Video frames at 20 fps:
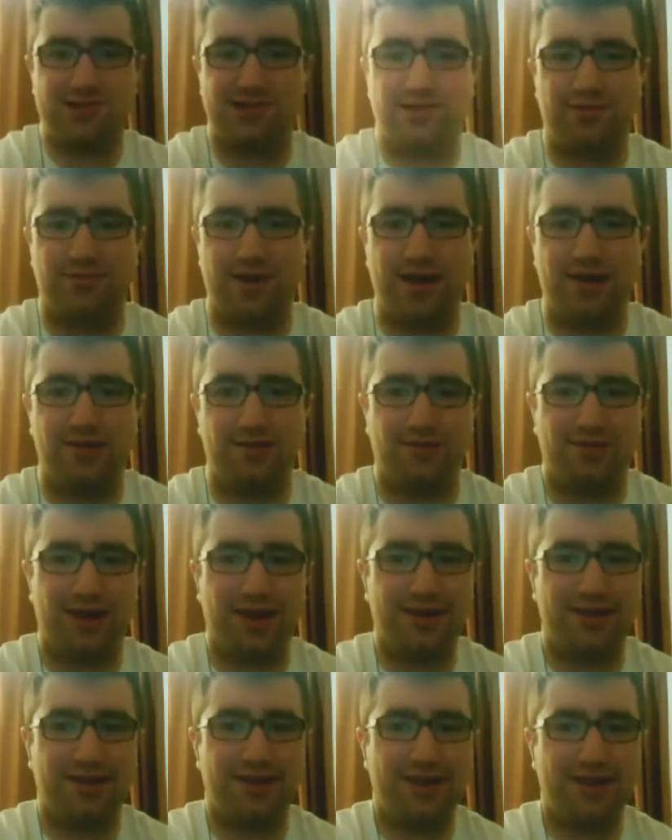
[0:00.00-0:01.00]
/ around the
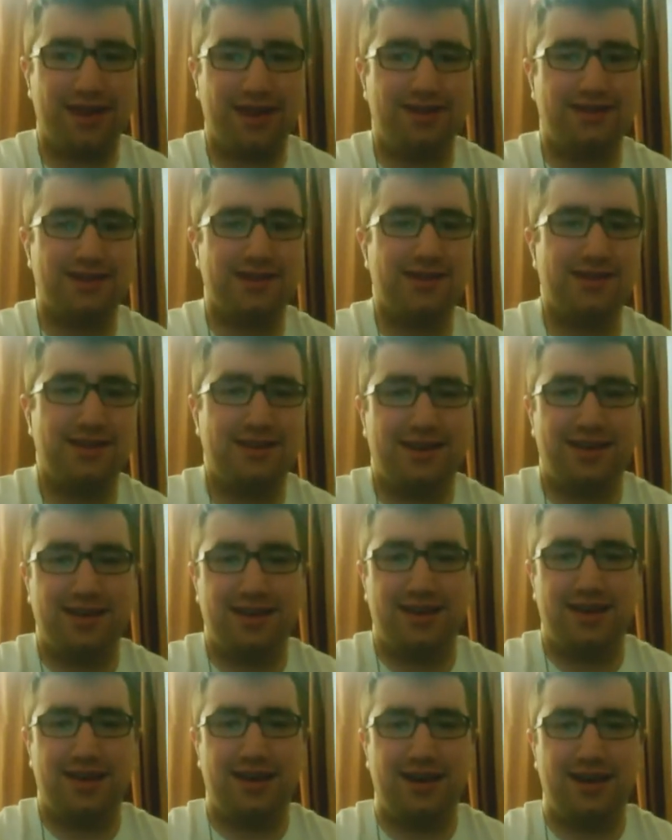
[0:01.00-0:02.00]
rink at the end,
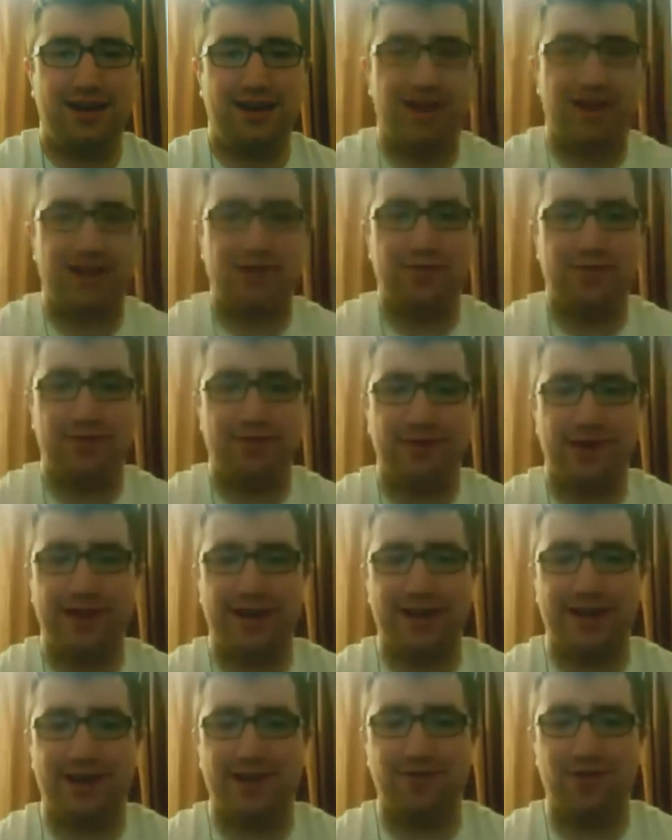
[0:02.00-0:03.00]
and you'll be
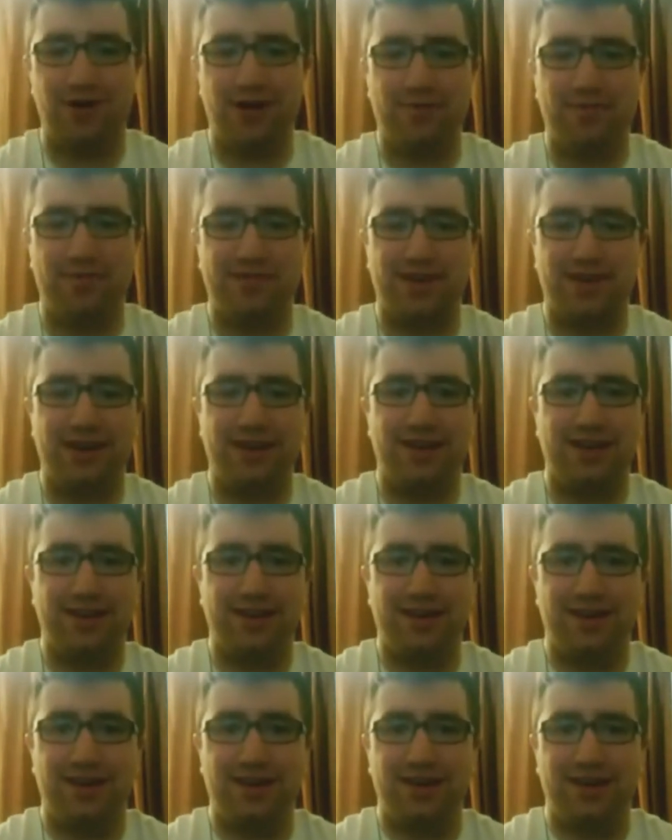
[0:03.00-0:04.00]
right on our website.
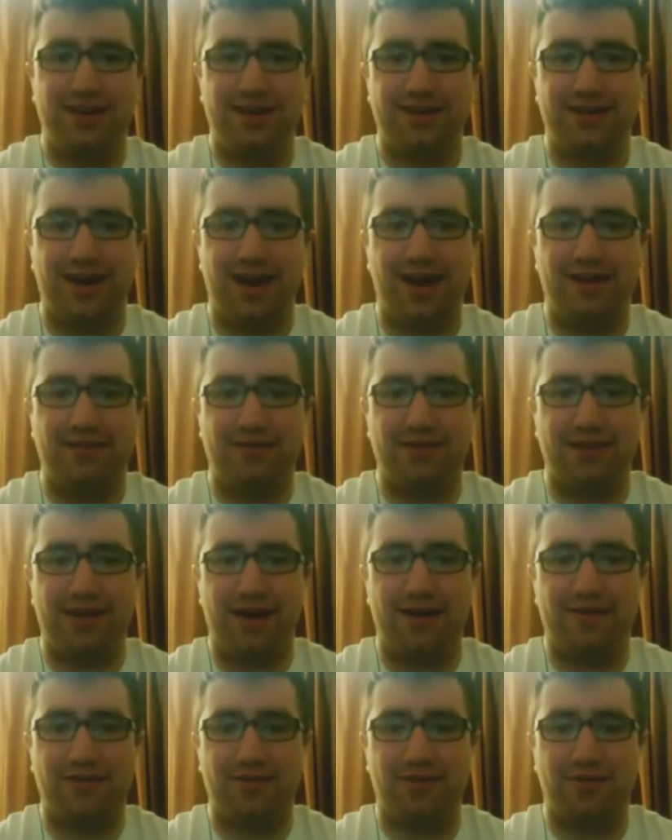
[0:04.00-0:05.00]

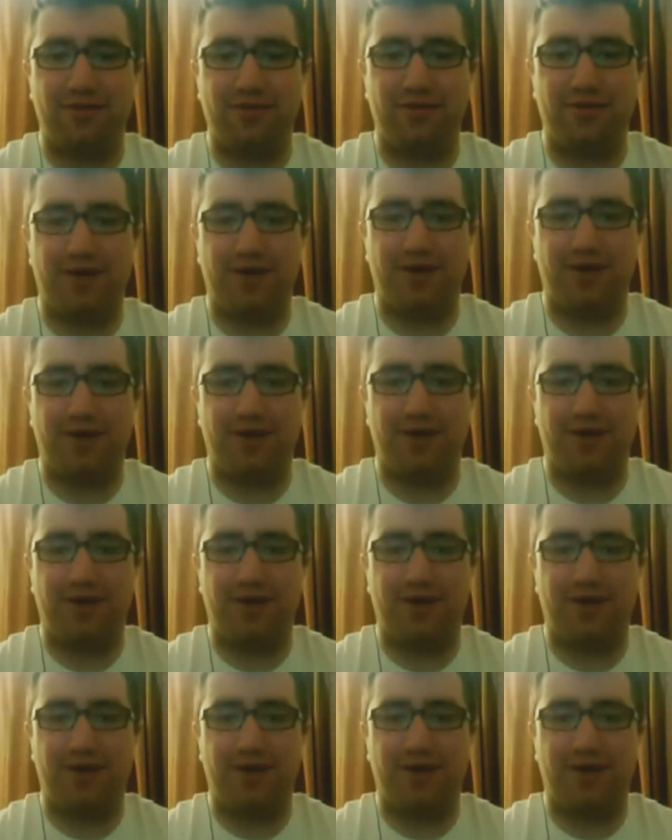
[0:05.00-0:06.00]
Everyone, we want to
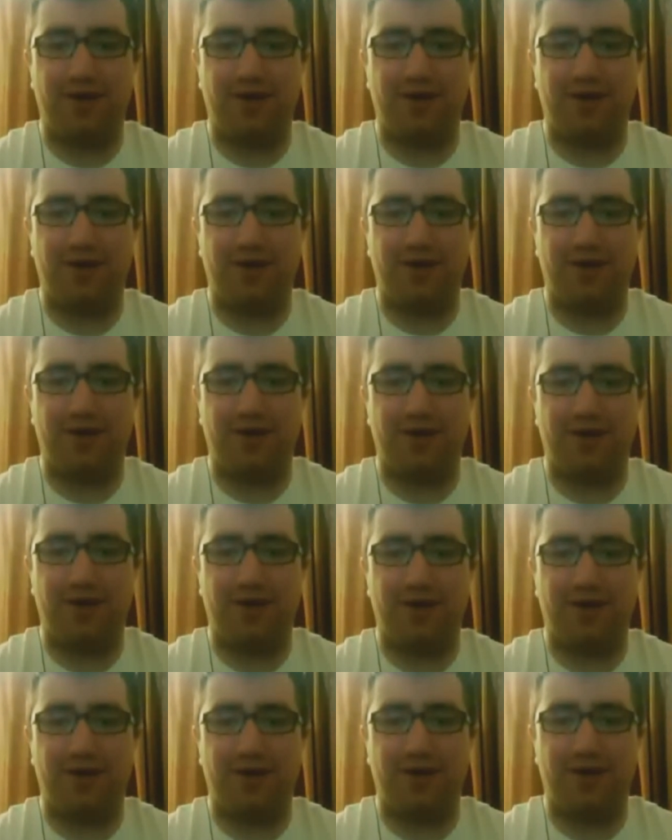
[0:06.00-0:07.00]
thank you for tuning in
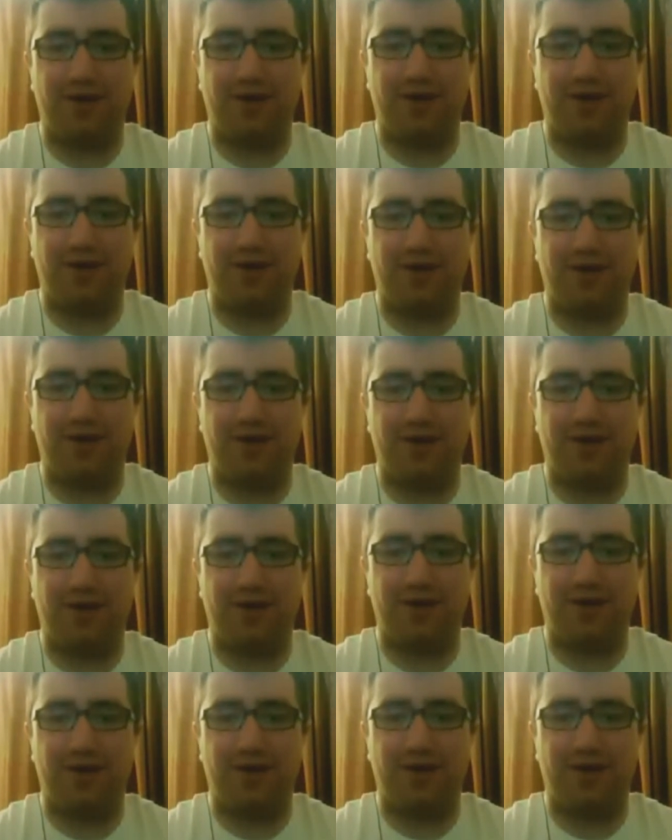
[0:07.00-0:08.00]
because we love our hockey
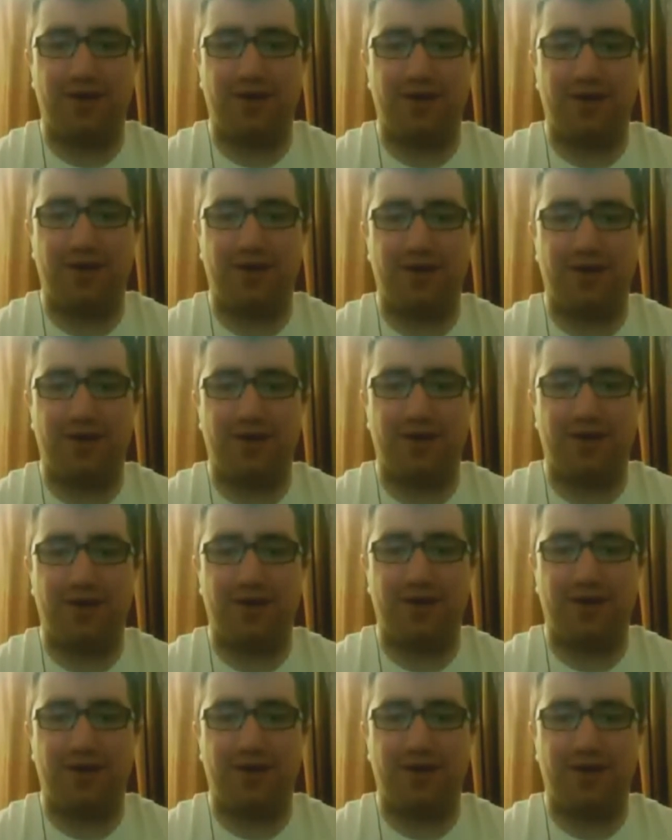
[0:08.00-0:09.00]
fans. And
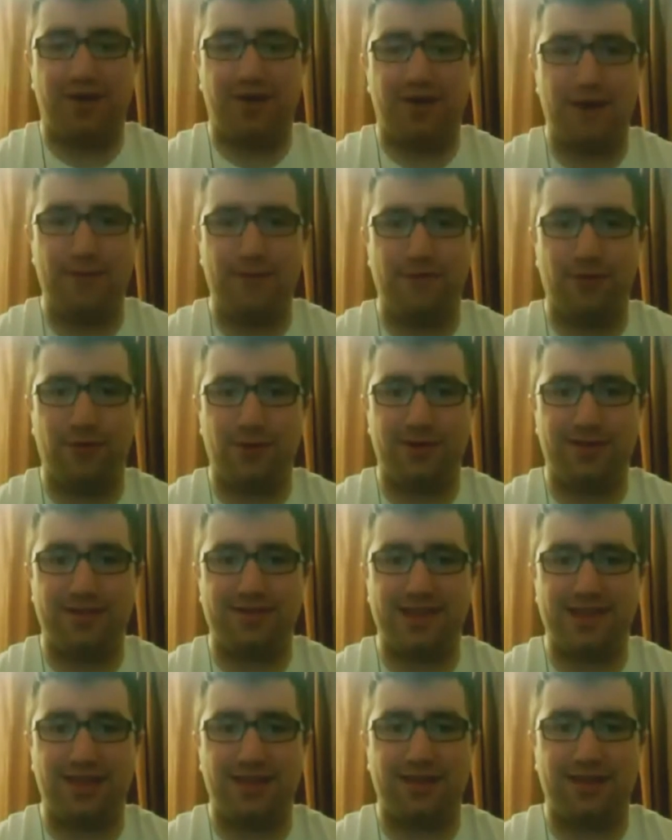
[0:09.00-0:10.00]
Game 4 of the
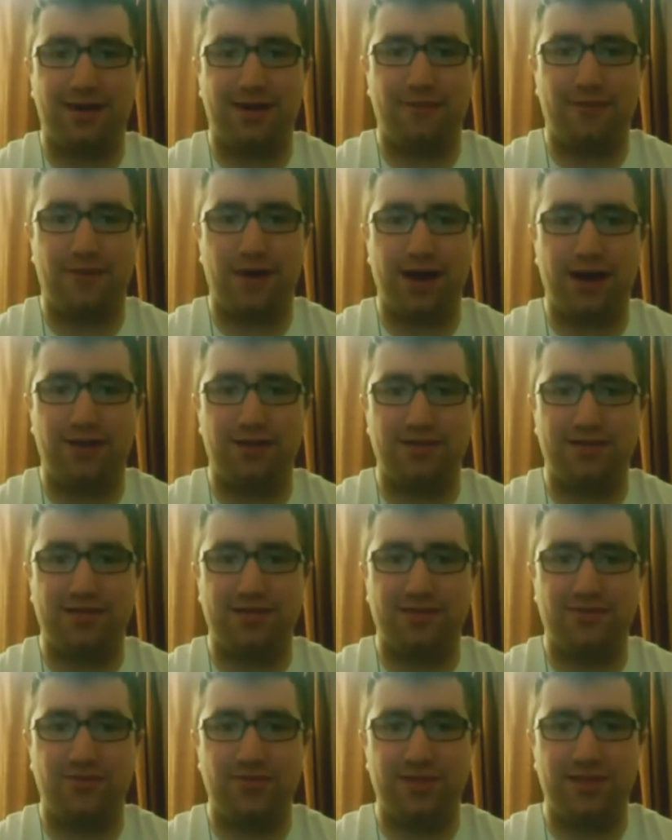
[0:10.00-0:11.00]
Stanley Cup
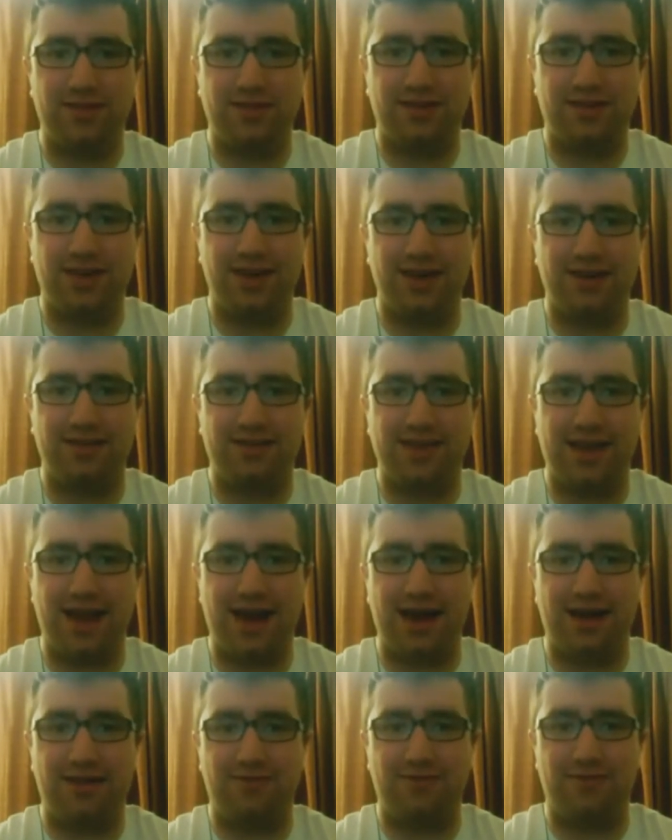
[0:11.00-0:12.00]
Finals, Kings
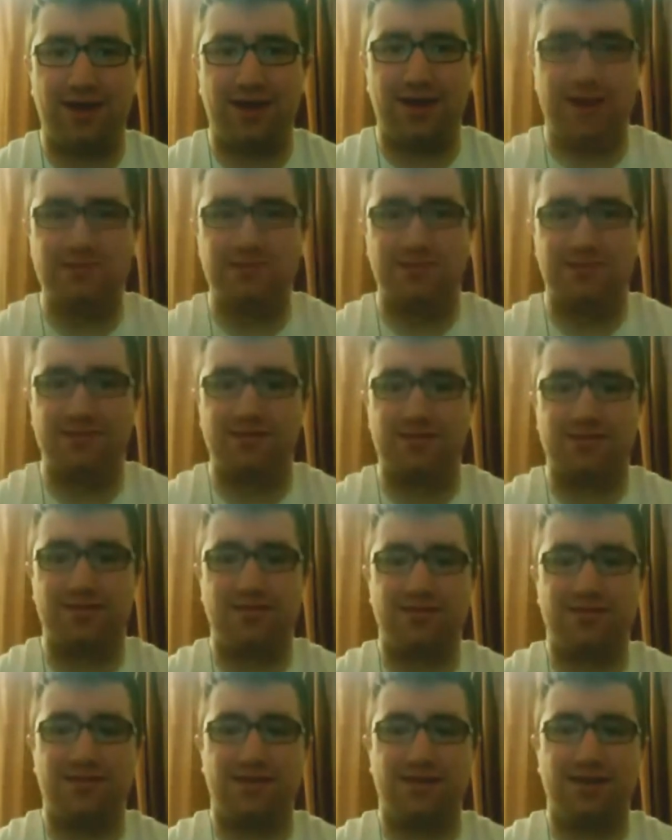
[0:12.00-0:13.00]
at
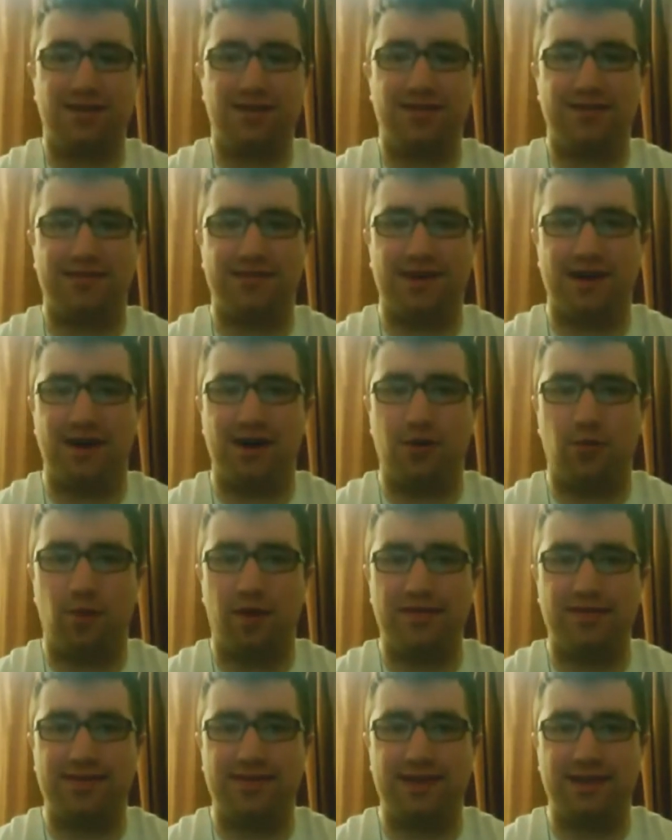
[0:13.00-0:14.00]
Rangers, is
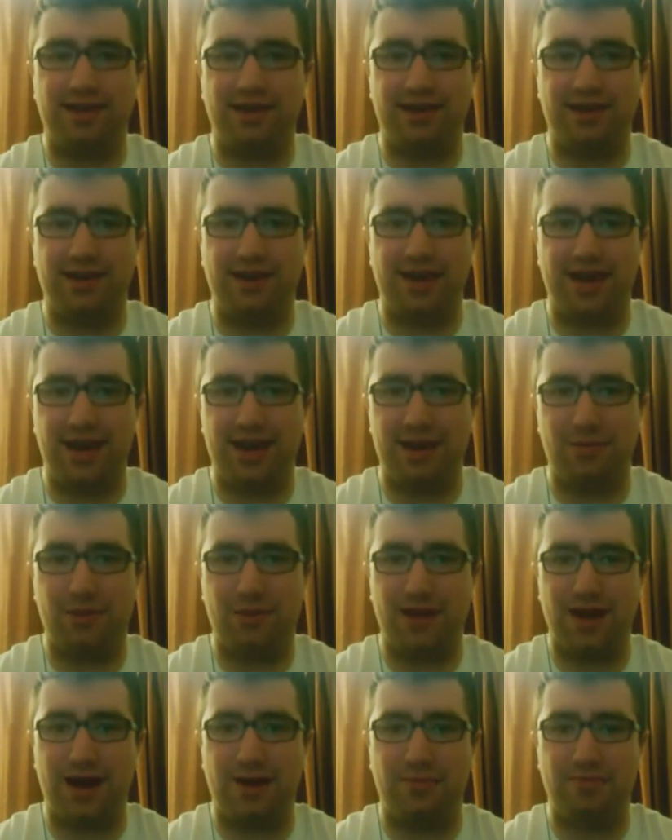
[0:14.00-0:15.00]
Wednesday night, 8
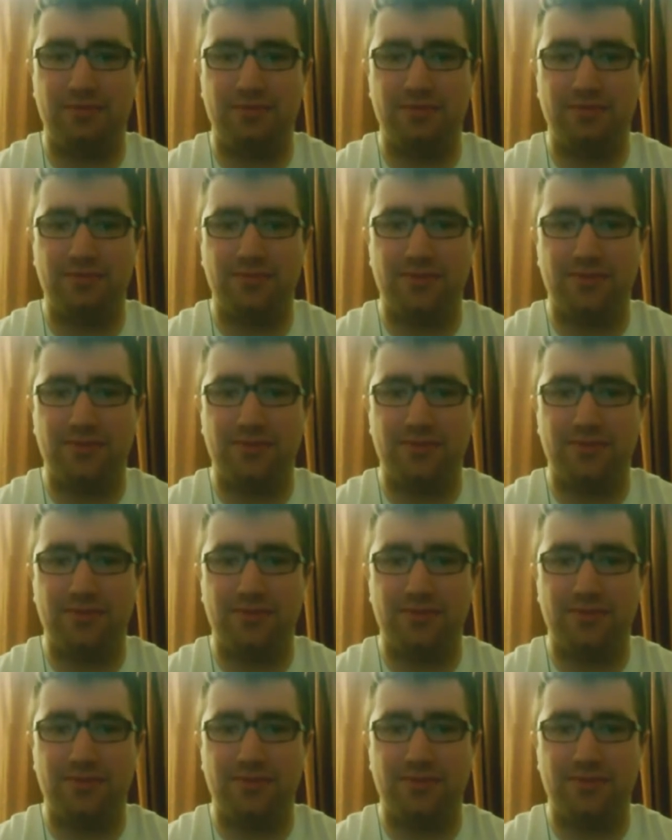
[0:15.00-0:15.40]
p.m.